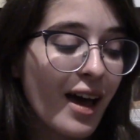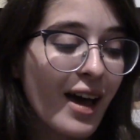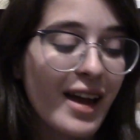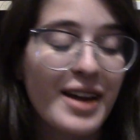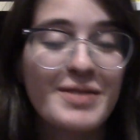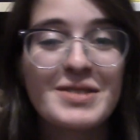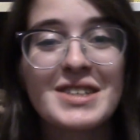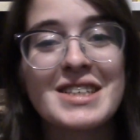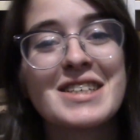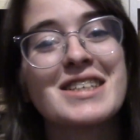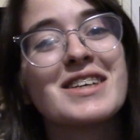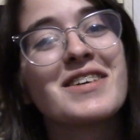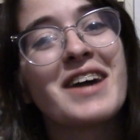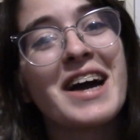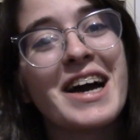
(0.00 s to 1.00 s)
And I'm just
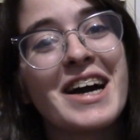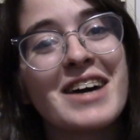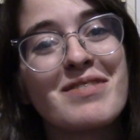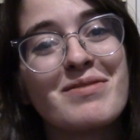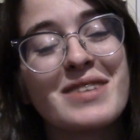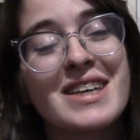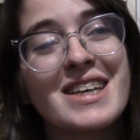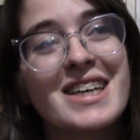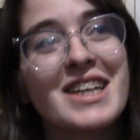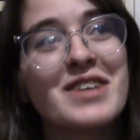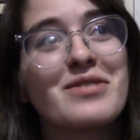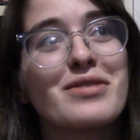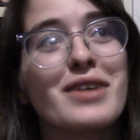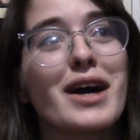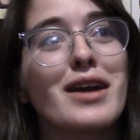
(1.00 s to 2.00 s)
so happy that I
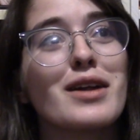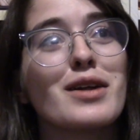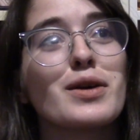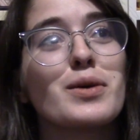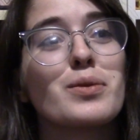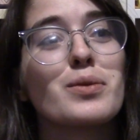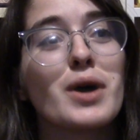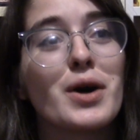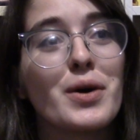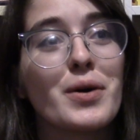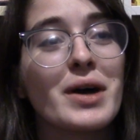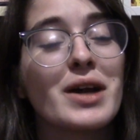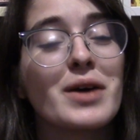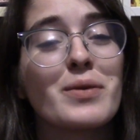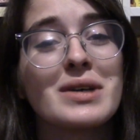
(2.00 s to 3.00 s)
finally wrote,
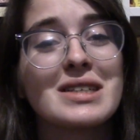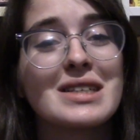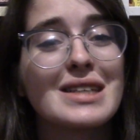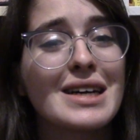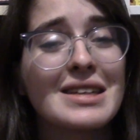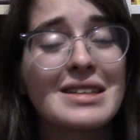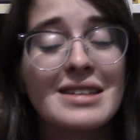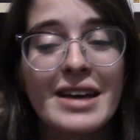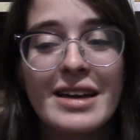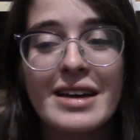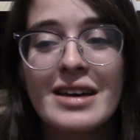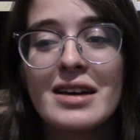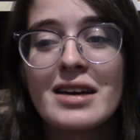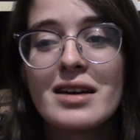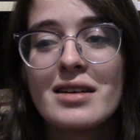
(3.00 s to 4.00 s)
and it wasn't that, like,
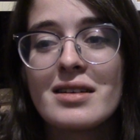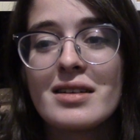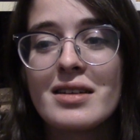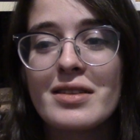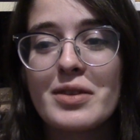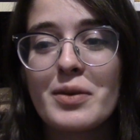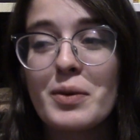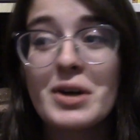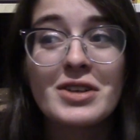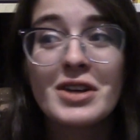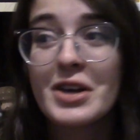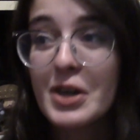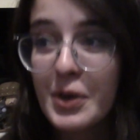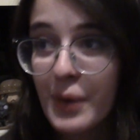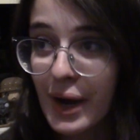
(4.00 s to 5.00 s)
the words
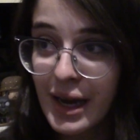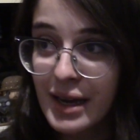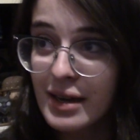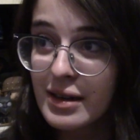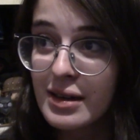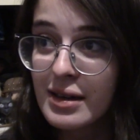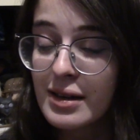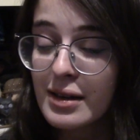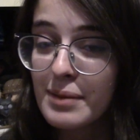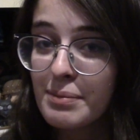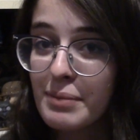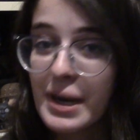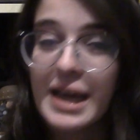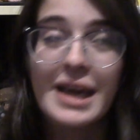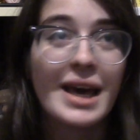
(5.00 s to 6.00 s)
aren't great,
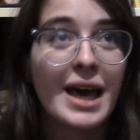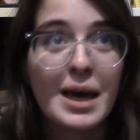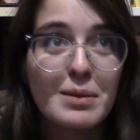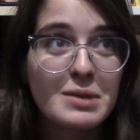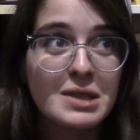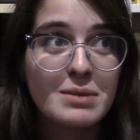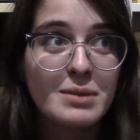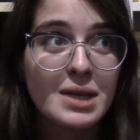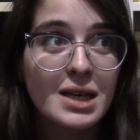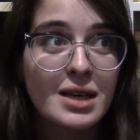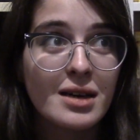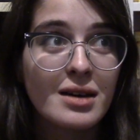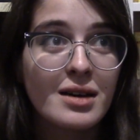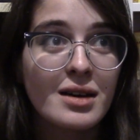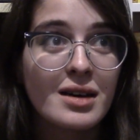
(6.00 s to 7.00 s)
but it came to
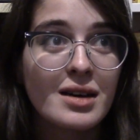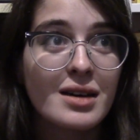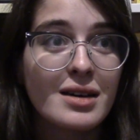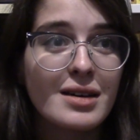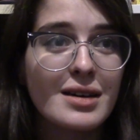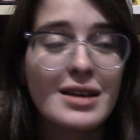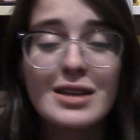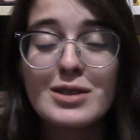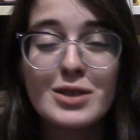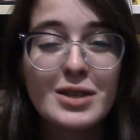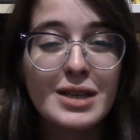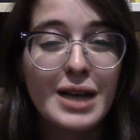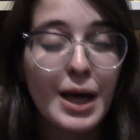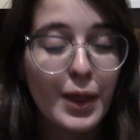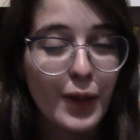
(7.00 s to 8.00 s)
me easier
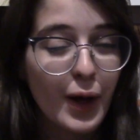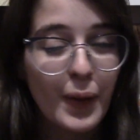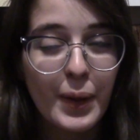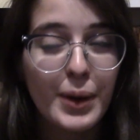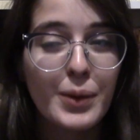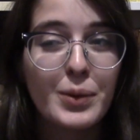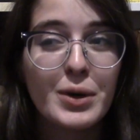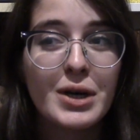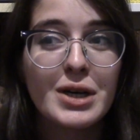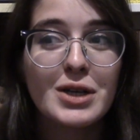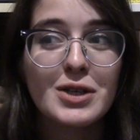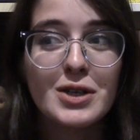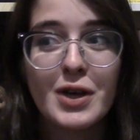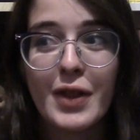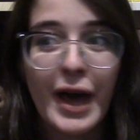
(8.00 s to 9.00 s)
than I thought that it
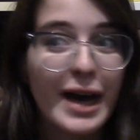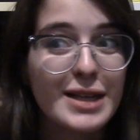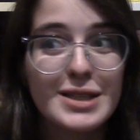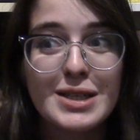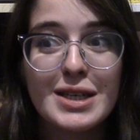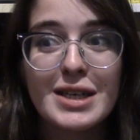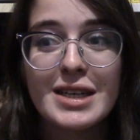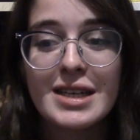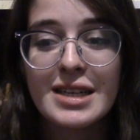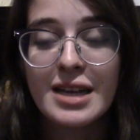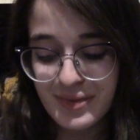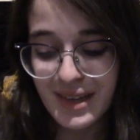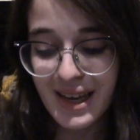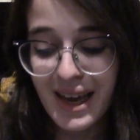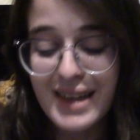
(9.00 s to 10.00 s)
would, so that's good.
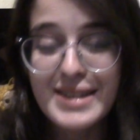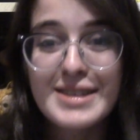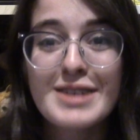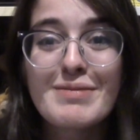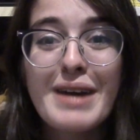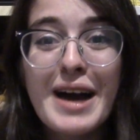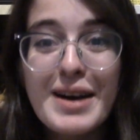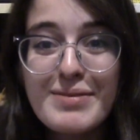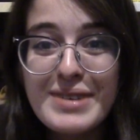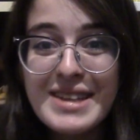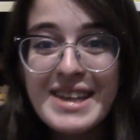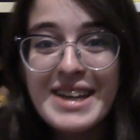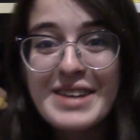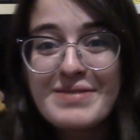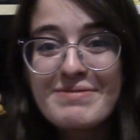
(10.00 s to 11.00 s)
Yeah, so I'm happy
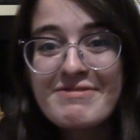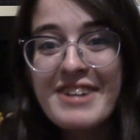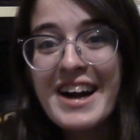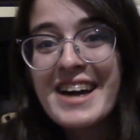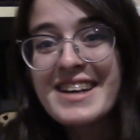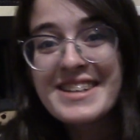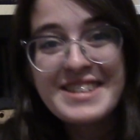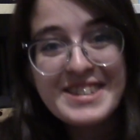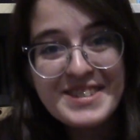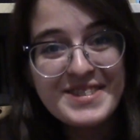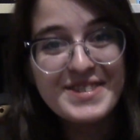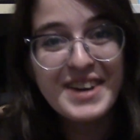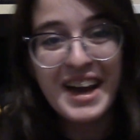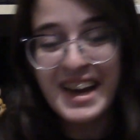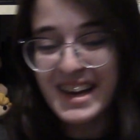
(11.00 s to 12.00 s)
that I'm finally
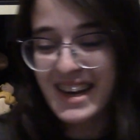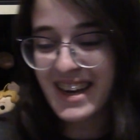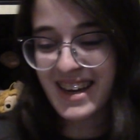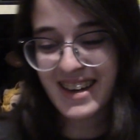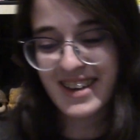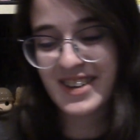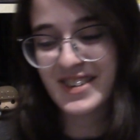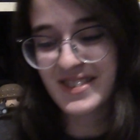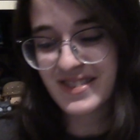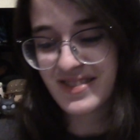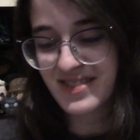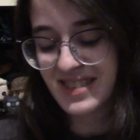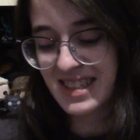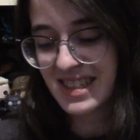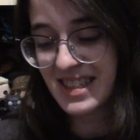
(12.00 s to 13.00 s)
writing. Oh
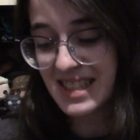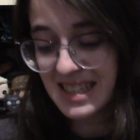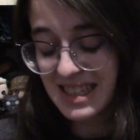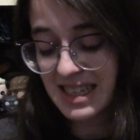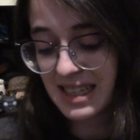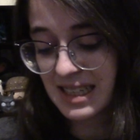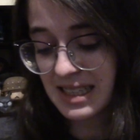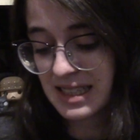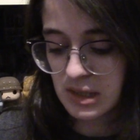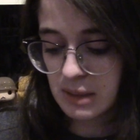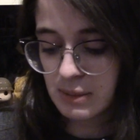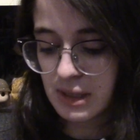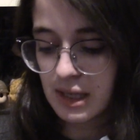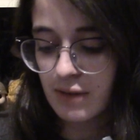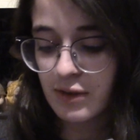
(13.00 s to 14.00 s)
my goodness. Let
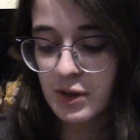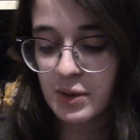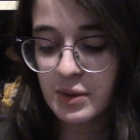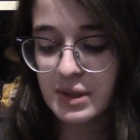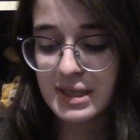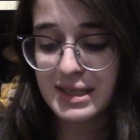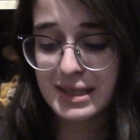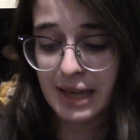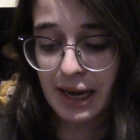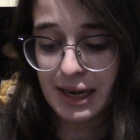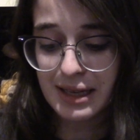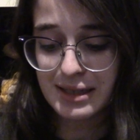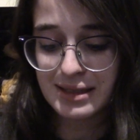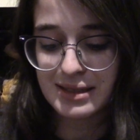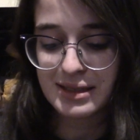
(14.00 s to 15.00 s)
me give you
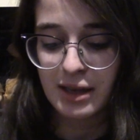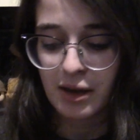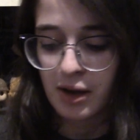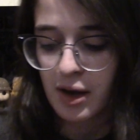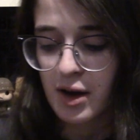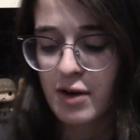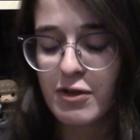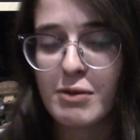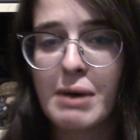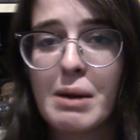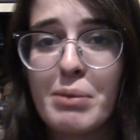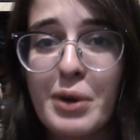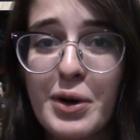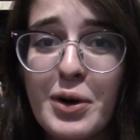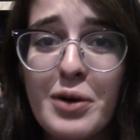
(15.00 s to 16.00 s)
stats for my
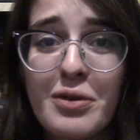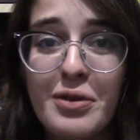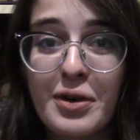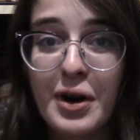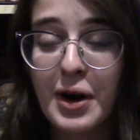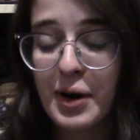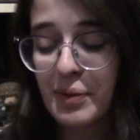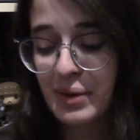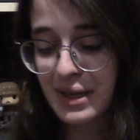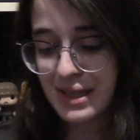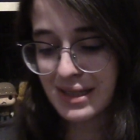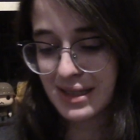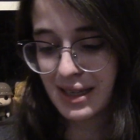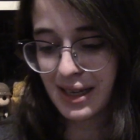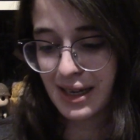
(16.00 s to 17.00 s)
book overall,
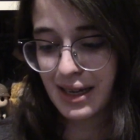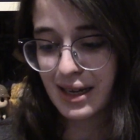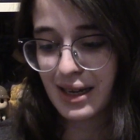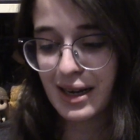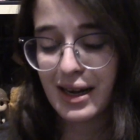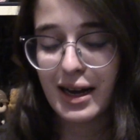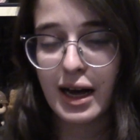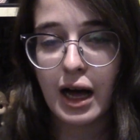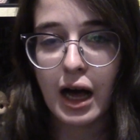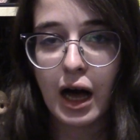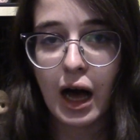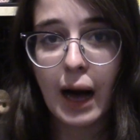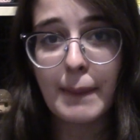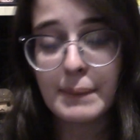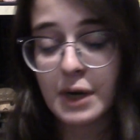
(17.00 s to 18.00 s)
because like
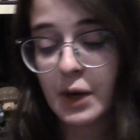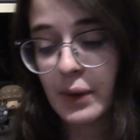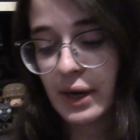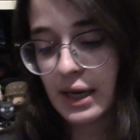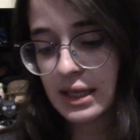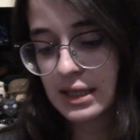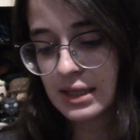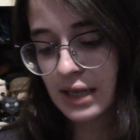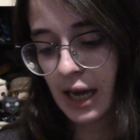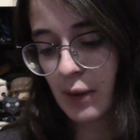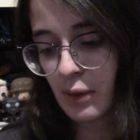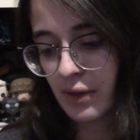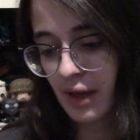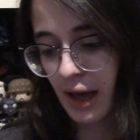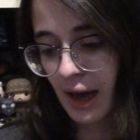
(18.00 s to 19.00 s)
I'm going insane
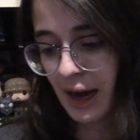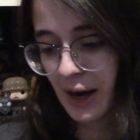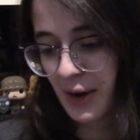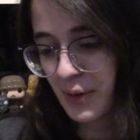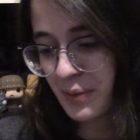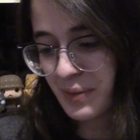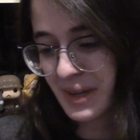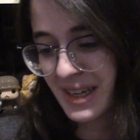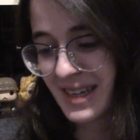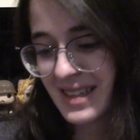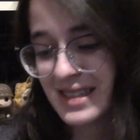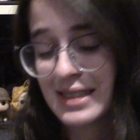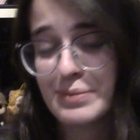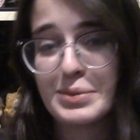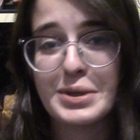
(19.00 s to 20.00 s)
with how big
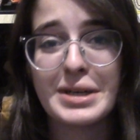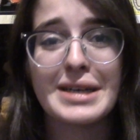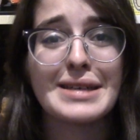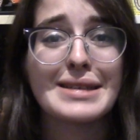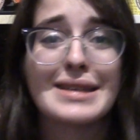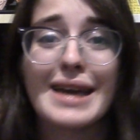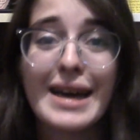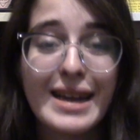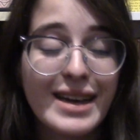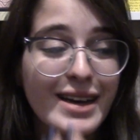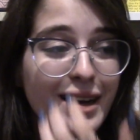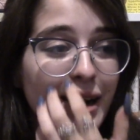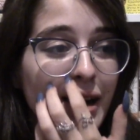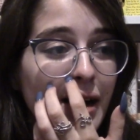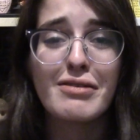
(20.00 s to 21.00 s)
this book is
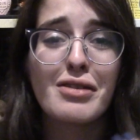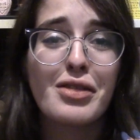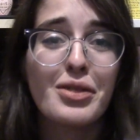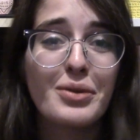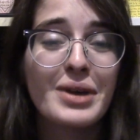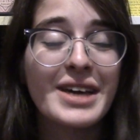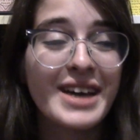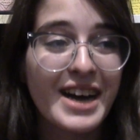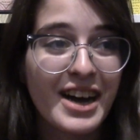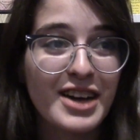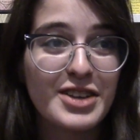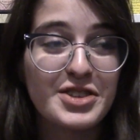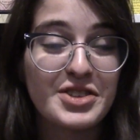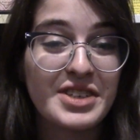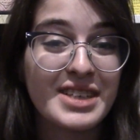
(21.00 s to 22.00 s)
getting.
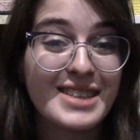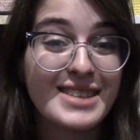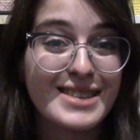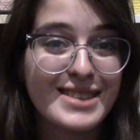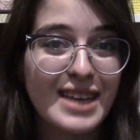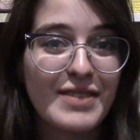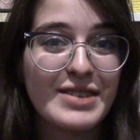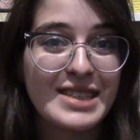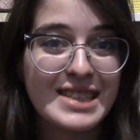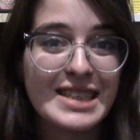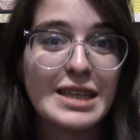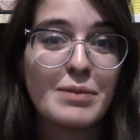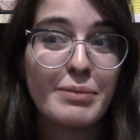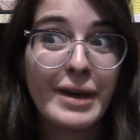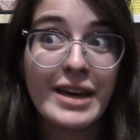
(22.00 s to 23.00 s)

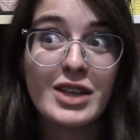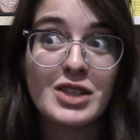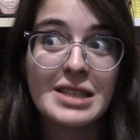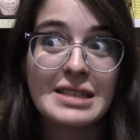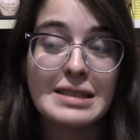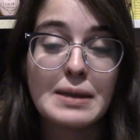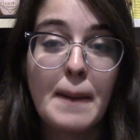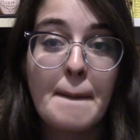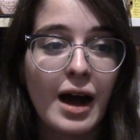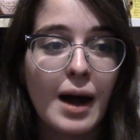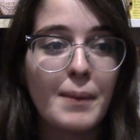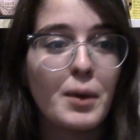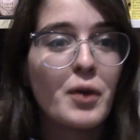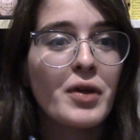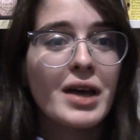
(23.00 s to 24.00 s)
317 pages.
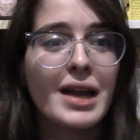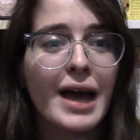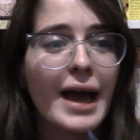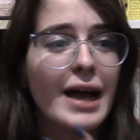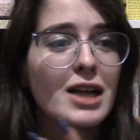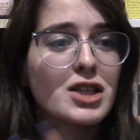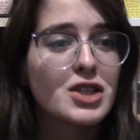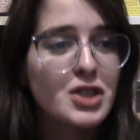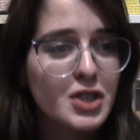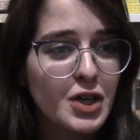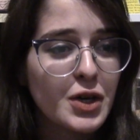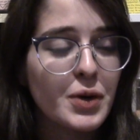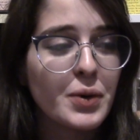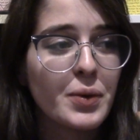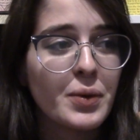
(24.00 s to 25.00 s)
I'm only in act
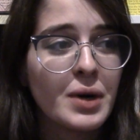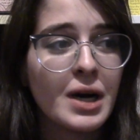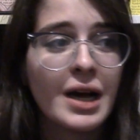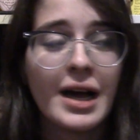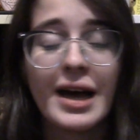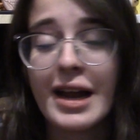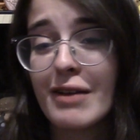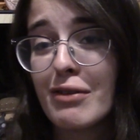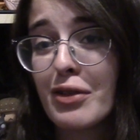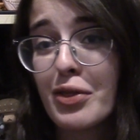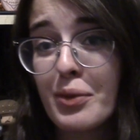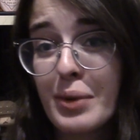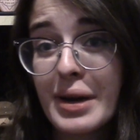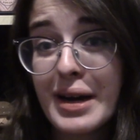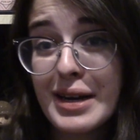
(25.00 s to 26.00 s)
2 and I have
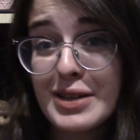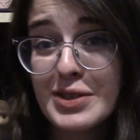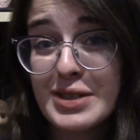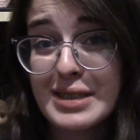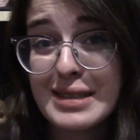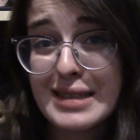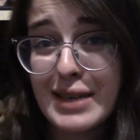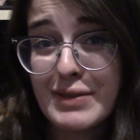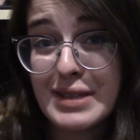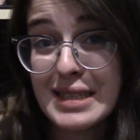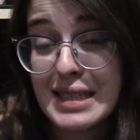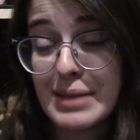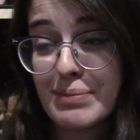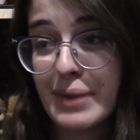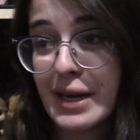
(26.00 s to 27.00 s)

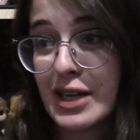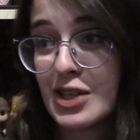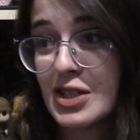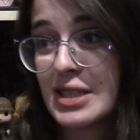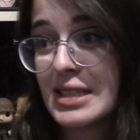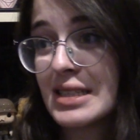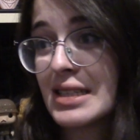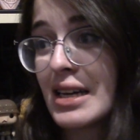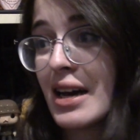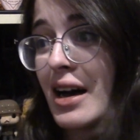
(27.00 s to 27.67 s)
317 pages.